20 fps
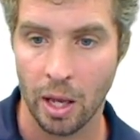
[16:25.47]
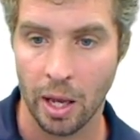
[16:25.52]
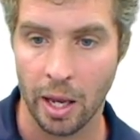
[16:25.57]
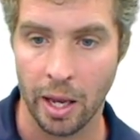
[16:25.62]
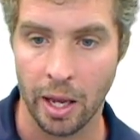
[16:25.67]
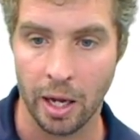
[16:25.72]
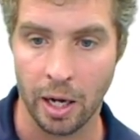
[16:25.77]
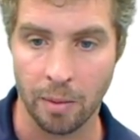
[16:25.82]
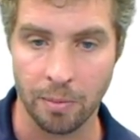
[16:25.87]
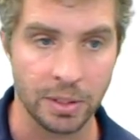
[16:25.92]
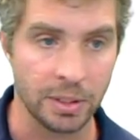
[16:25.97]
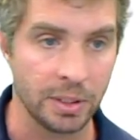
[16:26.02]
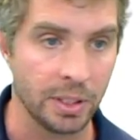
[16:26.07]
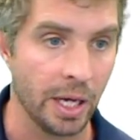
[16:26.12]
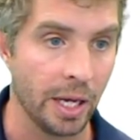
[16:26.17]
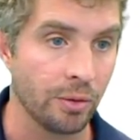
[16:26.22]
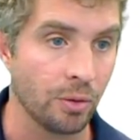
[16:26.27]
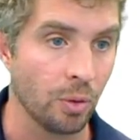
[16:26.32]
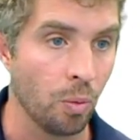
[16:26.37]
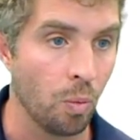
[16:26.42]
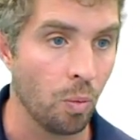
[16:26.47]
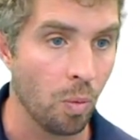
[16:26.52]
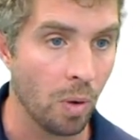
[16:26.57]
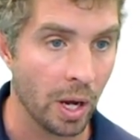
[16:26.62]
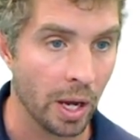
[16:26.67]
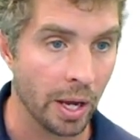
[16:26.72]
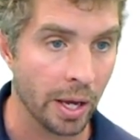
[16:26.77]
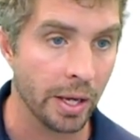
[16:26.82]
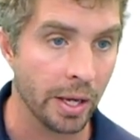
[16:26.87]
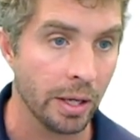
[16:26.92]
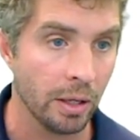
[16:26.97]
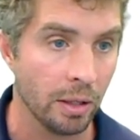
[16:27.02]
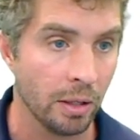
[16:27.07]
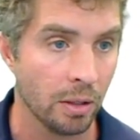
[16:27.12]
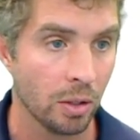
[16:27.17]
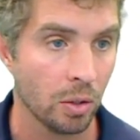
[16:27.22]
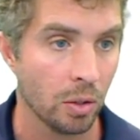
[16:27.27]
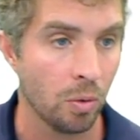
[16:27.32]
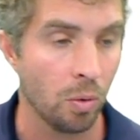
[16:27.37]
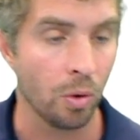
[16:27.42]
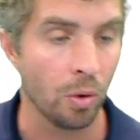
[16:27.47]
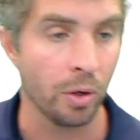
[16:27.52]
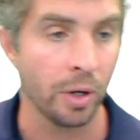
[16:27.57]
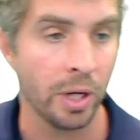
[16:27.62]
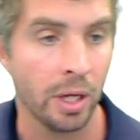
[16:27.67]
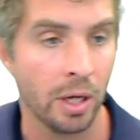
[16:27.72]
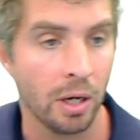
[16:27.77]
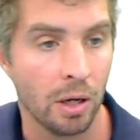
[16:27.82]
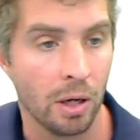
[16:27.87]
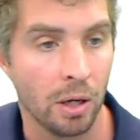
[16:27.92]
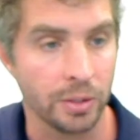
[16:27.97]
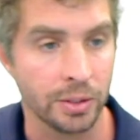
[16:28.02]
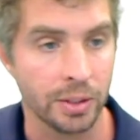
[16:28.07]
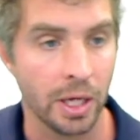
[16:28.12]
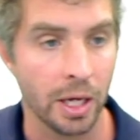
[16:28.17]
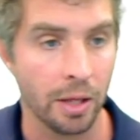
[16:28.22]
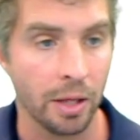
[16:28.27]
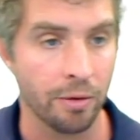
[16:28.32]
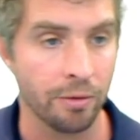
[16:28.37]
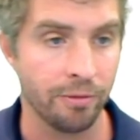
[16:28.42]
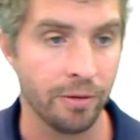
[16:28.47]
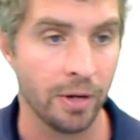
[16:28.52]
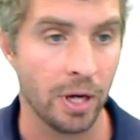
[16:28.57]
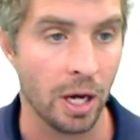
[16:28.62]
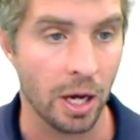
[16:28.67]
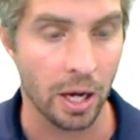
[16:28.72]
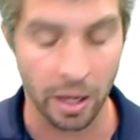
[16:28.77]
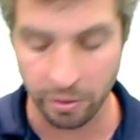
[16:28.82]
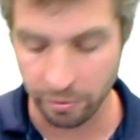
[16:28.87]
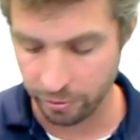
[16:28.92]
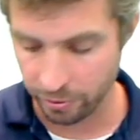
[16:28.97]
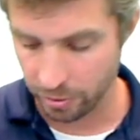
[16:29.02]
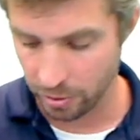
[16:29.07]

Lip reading: And I'm going to take the y coordinate, I'll say the 5,